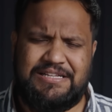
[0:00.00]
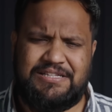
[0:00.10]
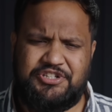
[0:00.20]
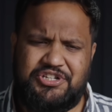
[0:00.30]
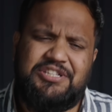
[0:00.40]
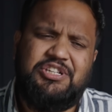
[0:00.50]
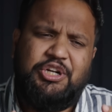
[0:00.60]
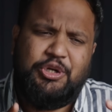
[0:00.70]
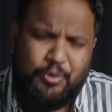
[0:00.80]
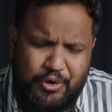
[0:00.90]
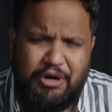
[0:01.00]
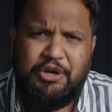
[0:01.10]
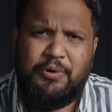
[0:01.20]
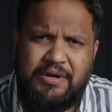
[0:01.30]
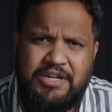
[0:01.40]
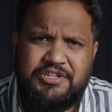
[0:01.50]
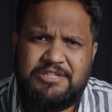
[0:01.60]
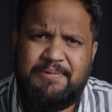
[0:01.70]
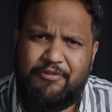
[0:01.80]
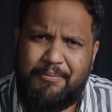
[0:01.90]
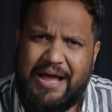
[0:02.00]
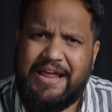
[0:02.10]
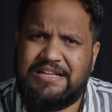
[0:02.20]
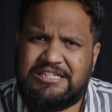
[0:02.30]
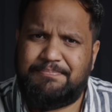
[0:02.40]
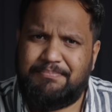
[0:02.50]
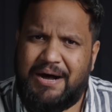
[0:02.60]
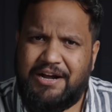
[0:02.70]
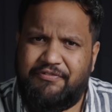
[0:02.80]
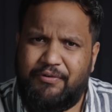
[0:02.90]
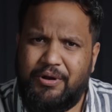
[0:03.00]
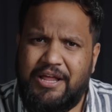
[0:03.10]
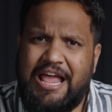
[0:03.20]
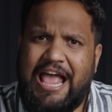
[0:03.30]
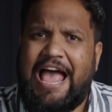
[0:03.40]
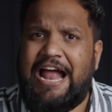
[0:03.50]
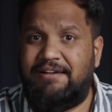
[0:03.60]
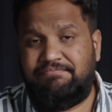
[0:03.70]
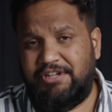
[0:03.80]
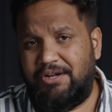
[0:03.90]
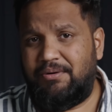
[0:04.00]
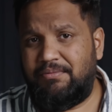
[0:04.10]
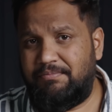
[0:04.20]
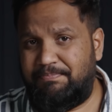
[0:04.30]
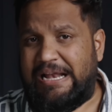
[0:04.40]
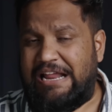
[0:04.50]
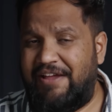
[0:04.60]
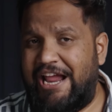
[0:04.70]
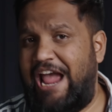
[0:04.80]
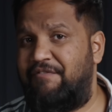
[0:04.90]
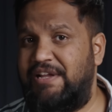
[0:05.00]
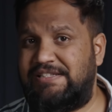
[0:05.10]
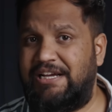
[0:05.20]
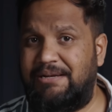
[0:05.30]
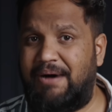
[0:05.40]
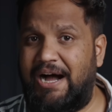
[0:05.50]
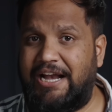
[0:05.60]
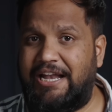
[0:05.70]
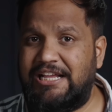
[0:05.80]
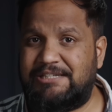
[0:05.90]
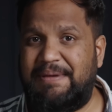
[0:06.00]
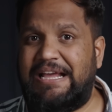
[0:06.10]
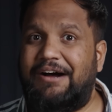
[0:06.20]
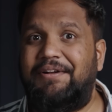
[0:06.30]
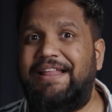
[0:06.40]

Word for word: is just do your due diligence before buying a smartphone and, believing every single marketing speak out